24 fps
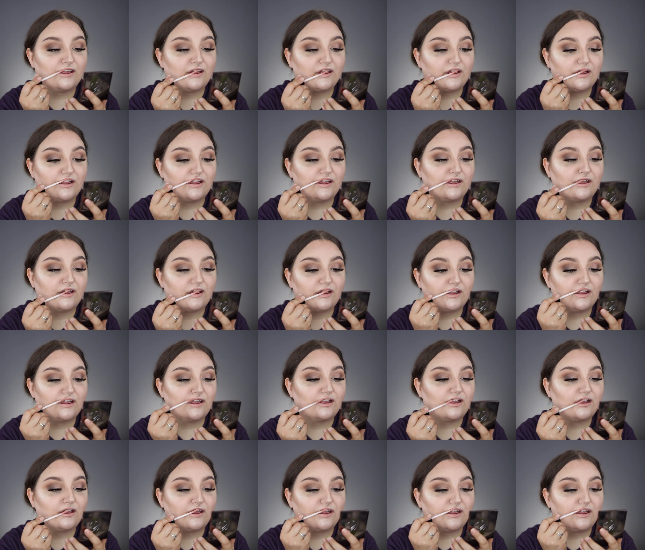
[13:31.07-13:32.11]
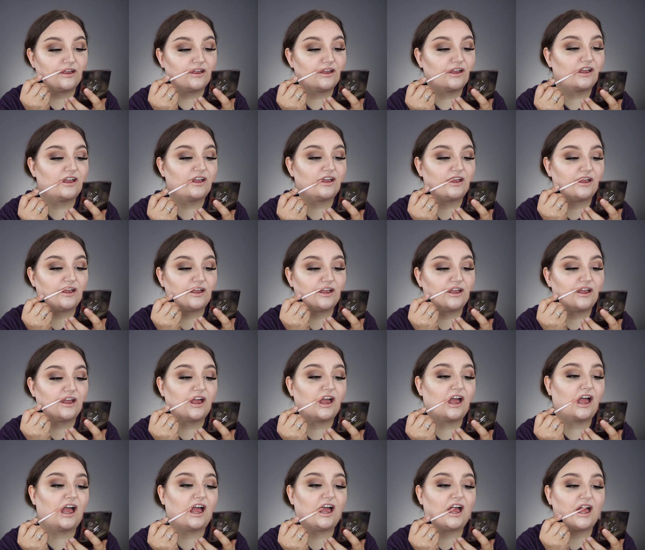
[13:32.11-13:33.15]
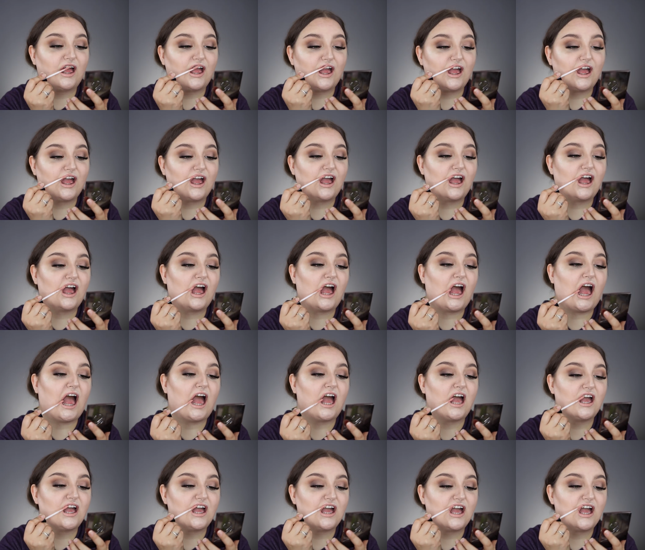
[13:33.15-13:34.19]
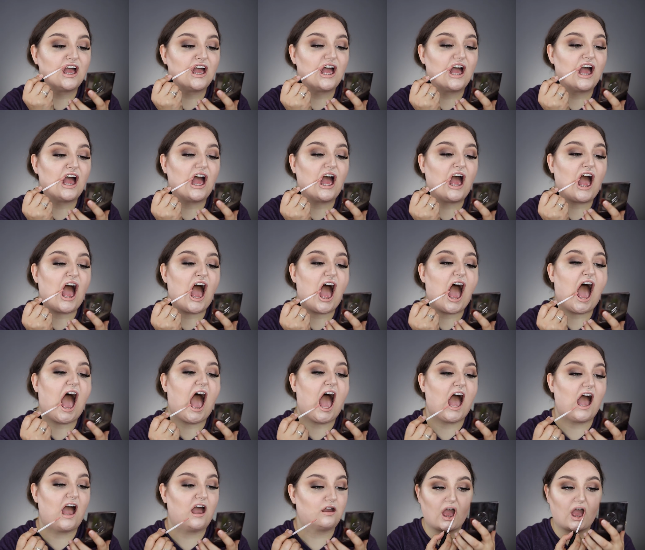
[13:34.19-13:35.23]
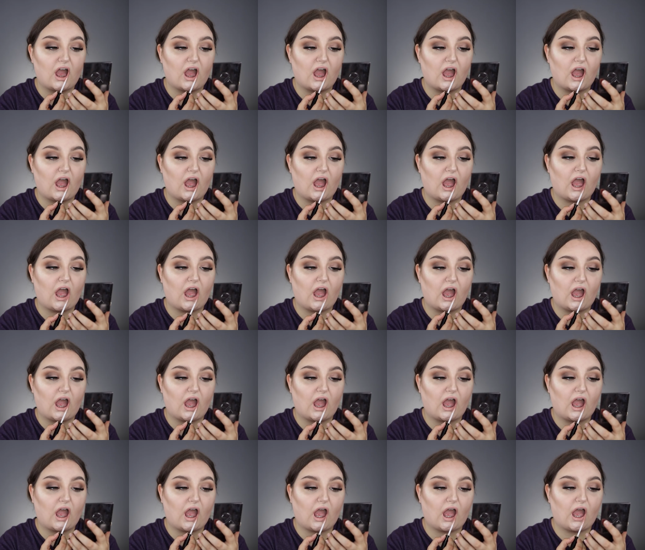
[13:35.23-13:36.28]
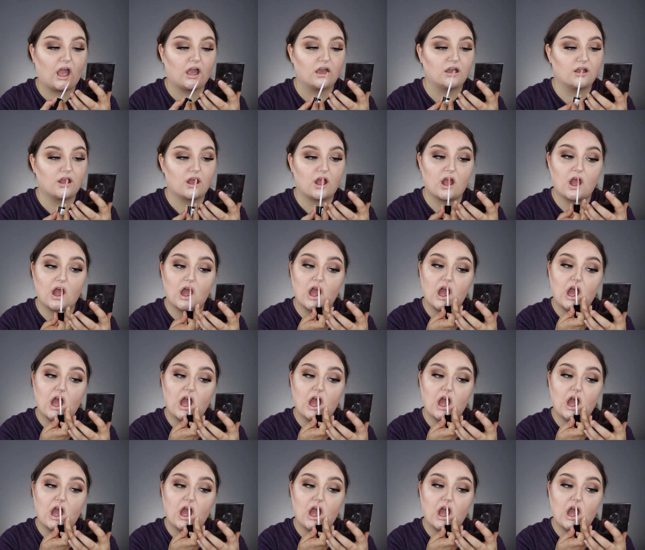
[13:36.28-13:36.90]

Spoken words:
Nothing is said.